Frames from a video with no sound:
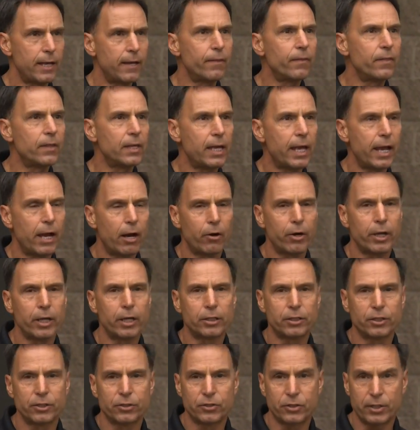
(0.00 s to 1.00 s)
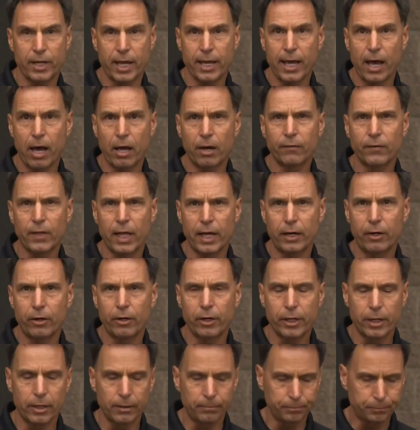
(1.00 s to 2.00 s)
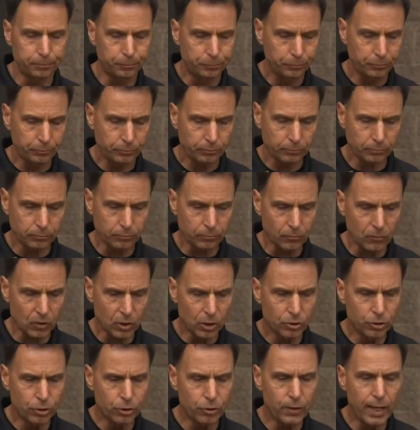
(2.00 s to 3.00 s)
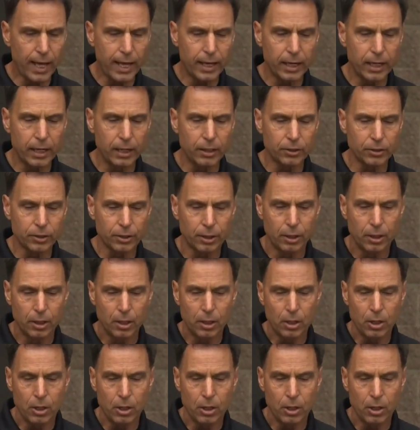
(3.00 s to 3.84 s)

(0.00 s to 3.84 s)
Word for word: in the area to stay out of that area. To that end,